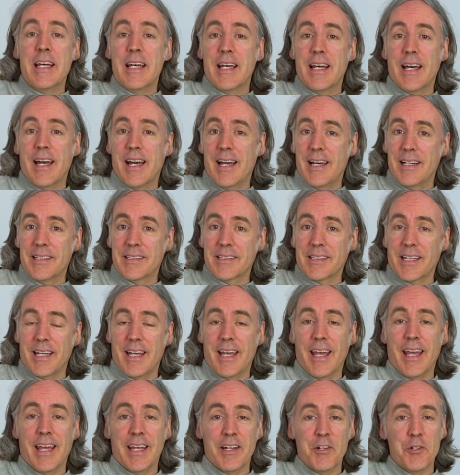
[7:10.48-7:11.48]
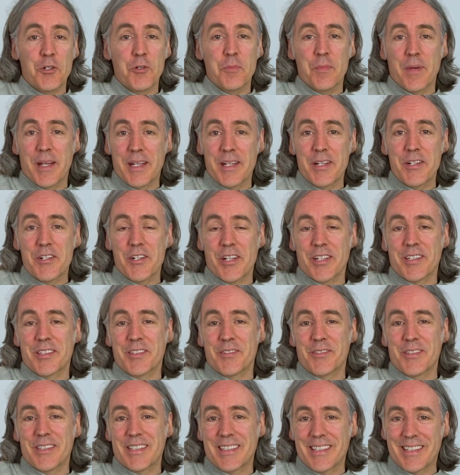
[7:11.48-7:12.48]
ask and you may just
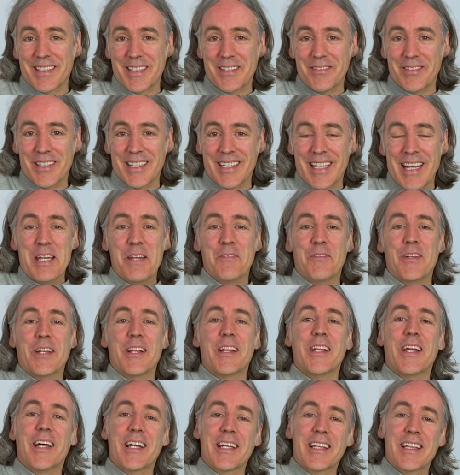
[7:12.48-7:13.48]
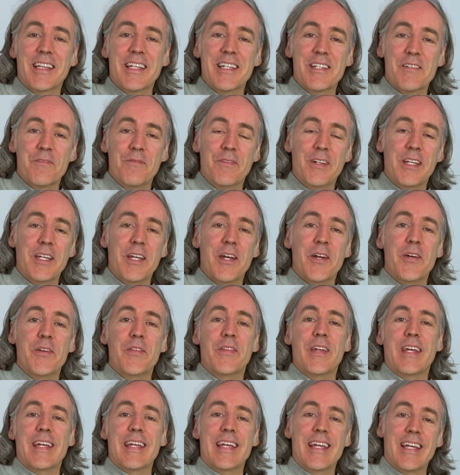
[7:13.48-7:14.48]
receive it. If you like this video,
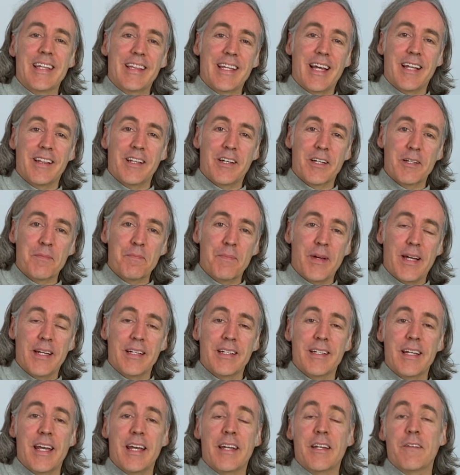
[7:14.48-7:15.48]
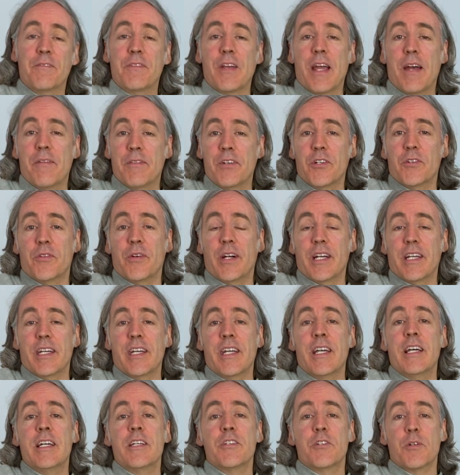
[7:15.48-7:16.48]
then hit that like button, and if you haven't already,
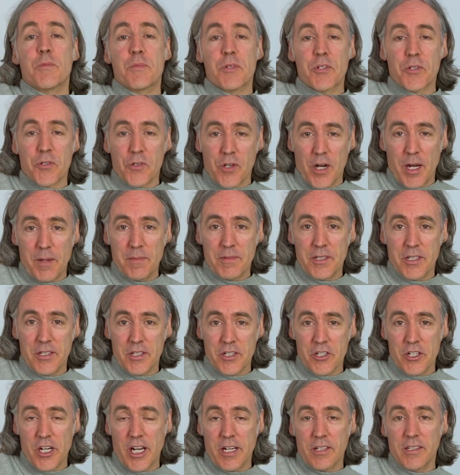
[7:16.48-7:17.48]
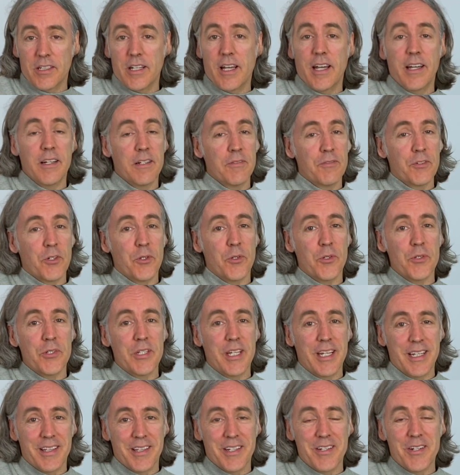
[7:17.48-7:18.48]
subscribe to the channel, and of course
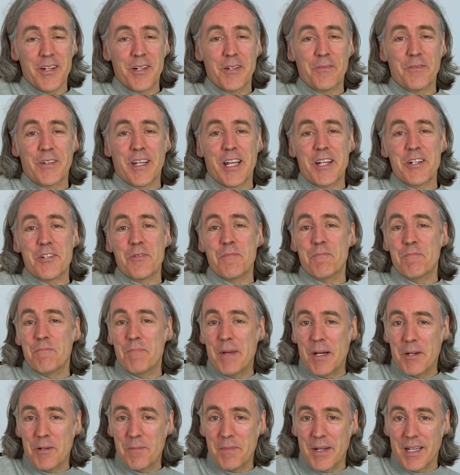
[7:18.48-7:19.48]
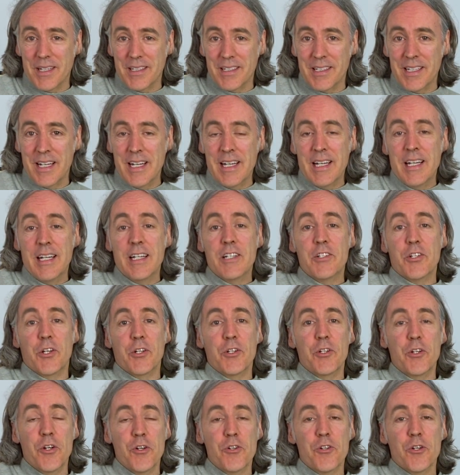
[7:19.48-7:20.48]
hit the notification bell button so
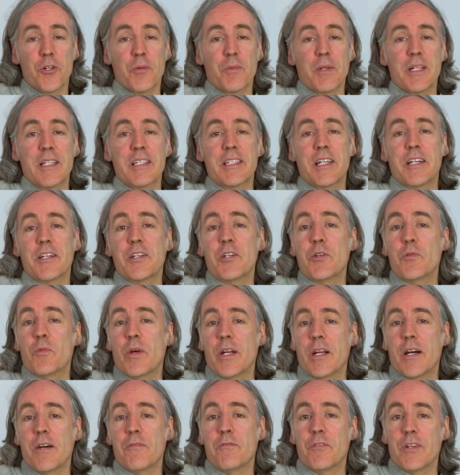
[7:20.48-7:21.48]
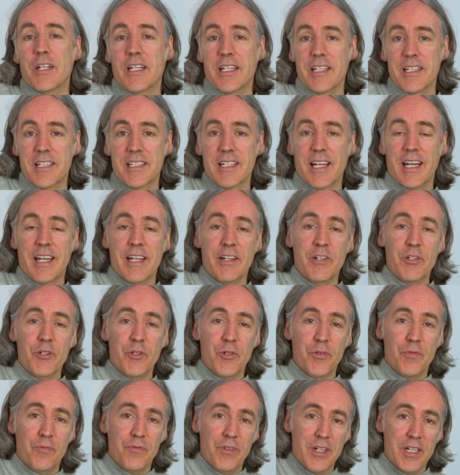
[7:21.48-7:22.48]
YouTube can tell you when I've released a
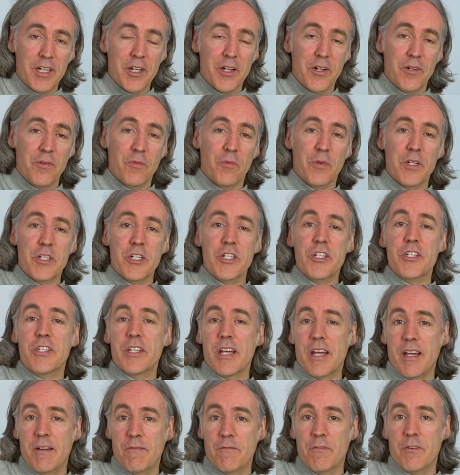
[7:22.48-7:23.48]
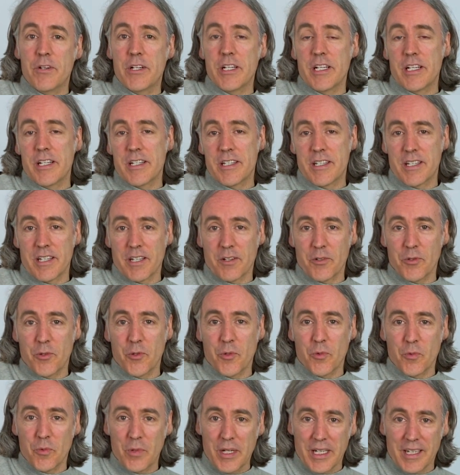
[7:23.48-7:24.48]
new video, which is every
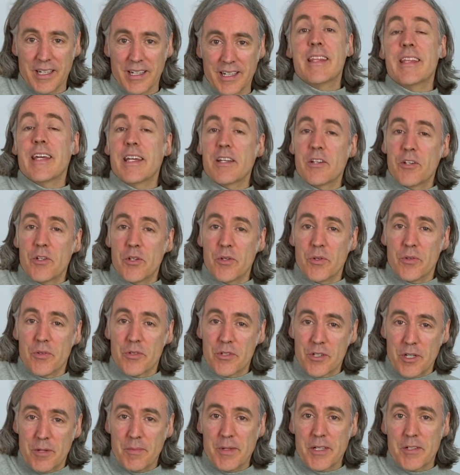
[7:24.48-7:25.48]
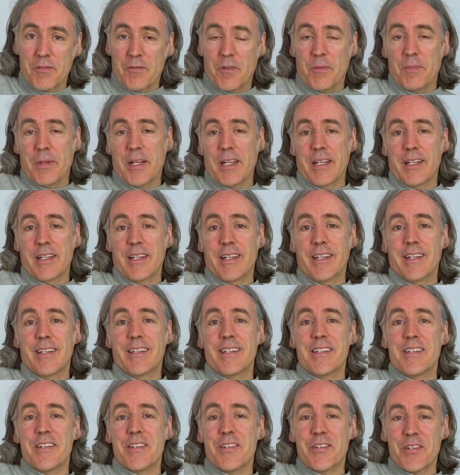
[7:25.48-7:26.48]
single week. Thank you so much for being here.
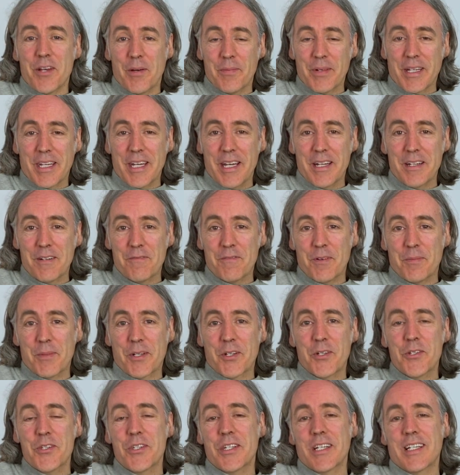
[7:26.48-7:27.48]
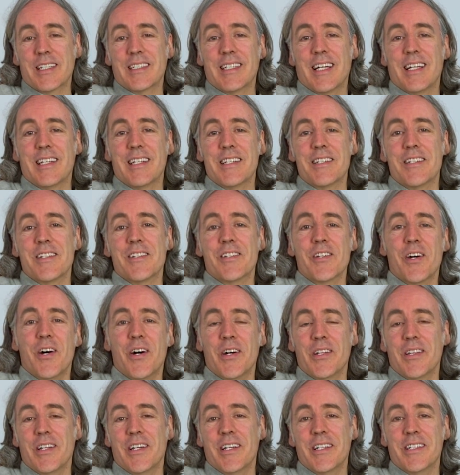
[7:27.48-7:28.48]
This is Simon Candy from
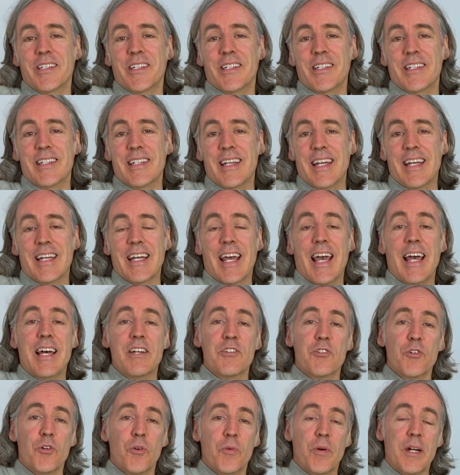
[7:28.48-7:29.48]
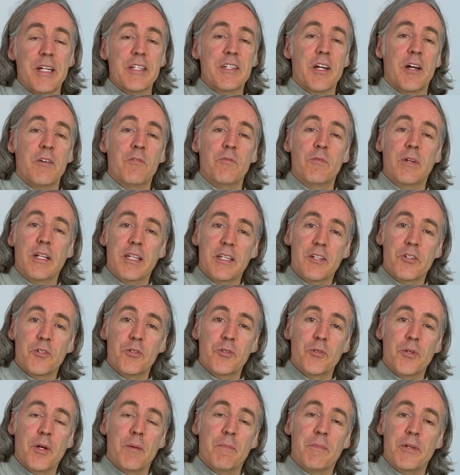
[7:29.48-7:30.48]
AcousticGuitarLessonsOnline.net. As always, I really
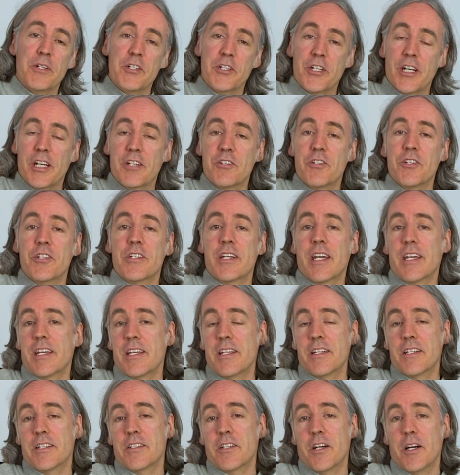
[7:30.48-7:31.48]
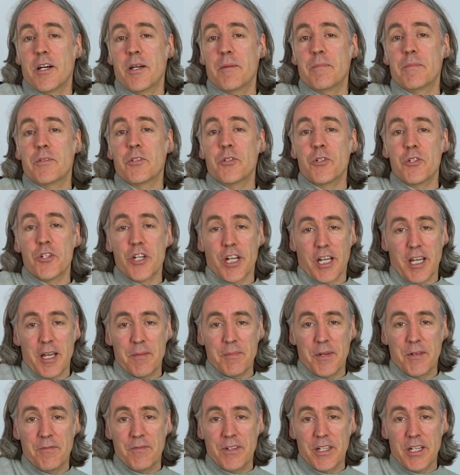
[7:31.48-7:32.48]
do appreciate you taking the time to check out
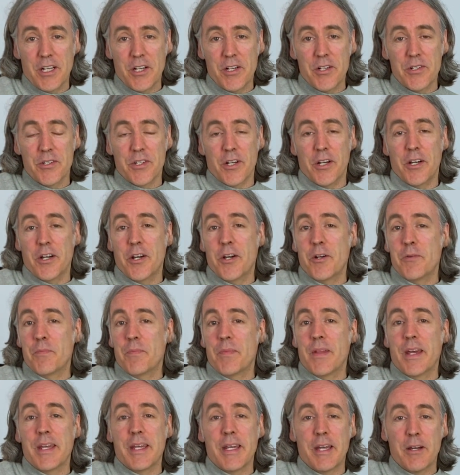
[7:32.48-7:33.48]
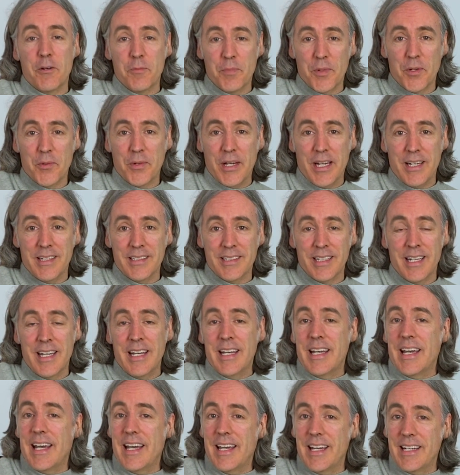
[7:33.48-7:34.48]
my videos. I hope they help you out,
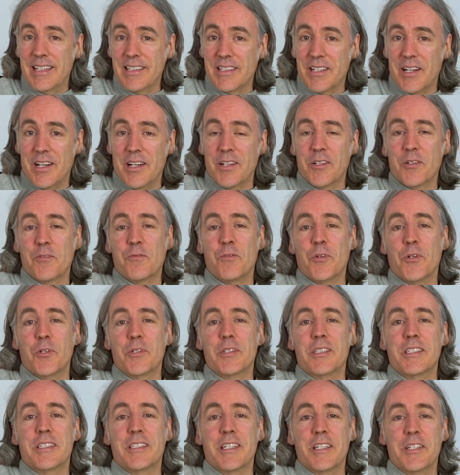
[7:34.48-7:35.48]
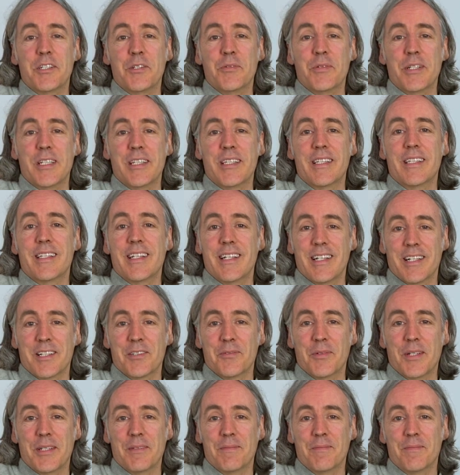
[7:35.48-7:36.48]
and I look forward to seeing you in the next one.